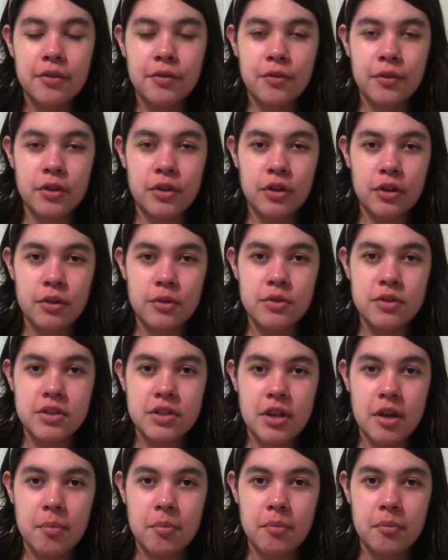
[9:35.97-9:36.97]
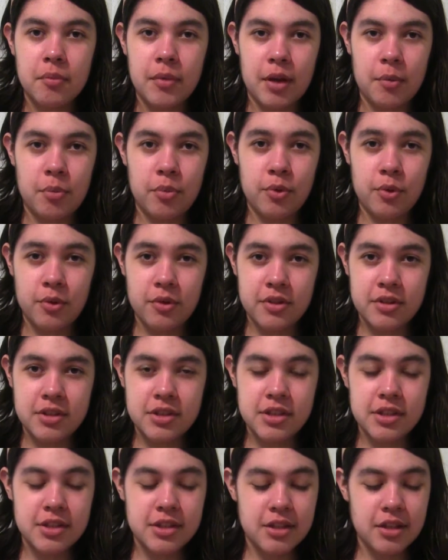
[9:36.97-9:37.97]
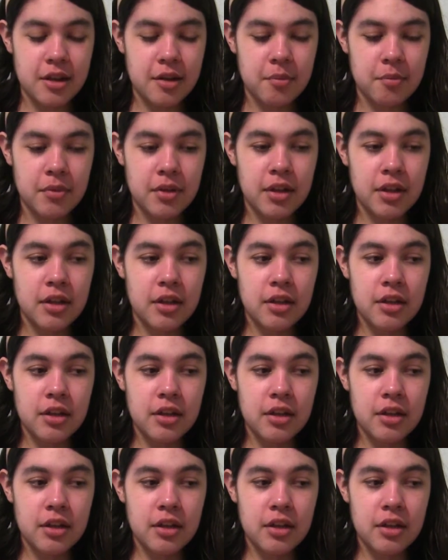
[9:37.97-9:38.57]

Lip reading: of closed up my pores some,